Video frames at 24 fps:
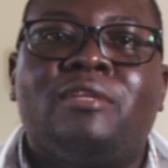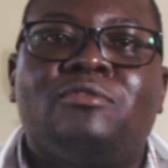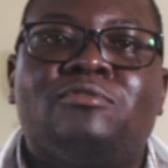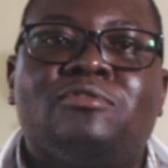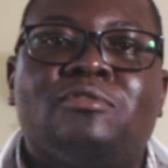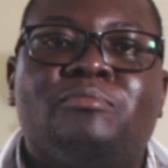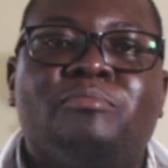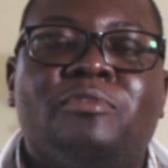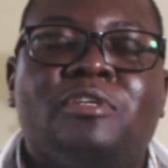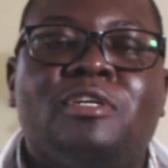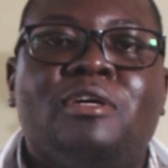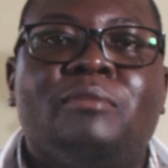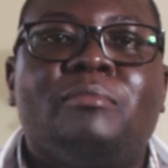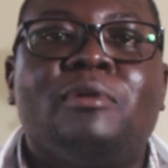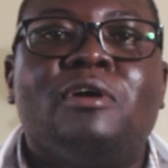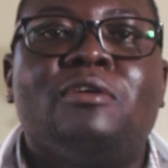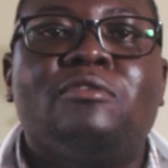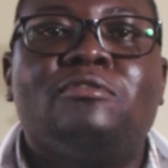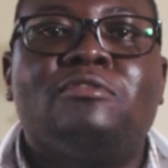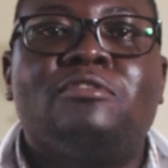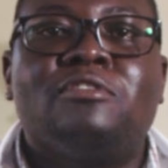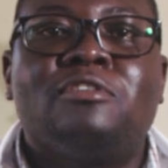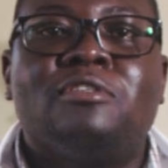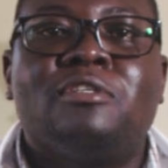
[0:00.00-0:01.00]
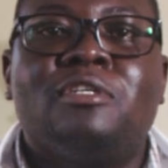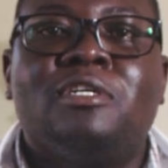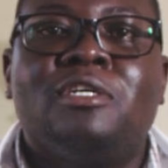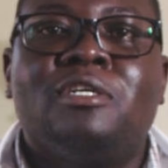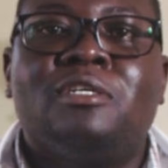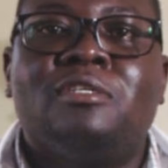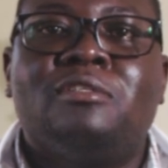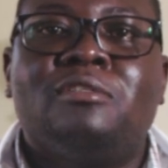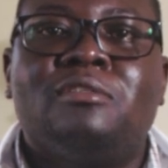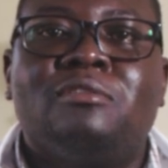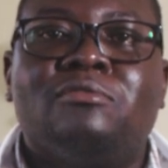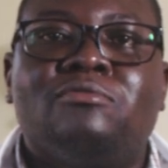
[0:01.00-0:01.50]
to speak about
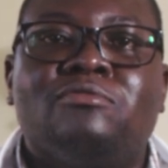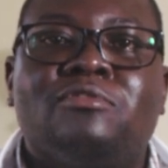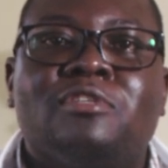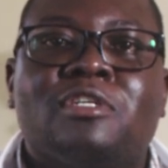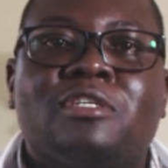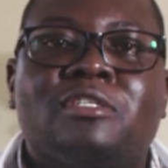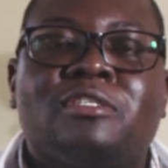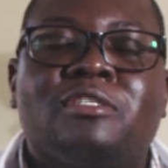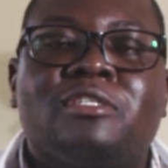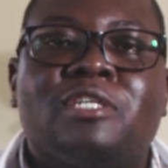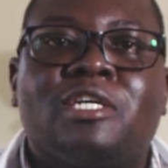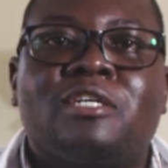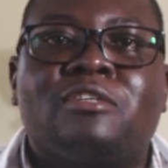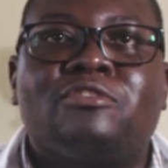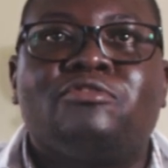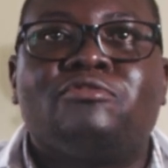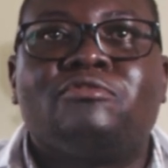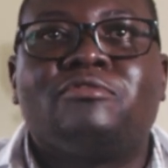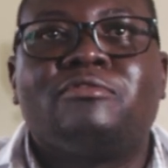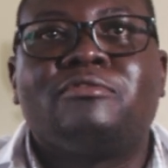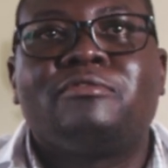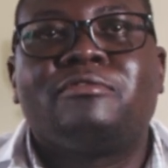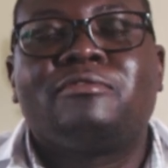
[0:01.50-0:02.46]
tooth extraction.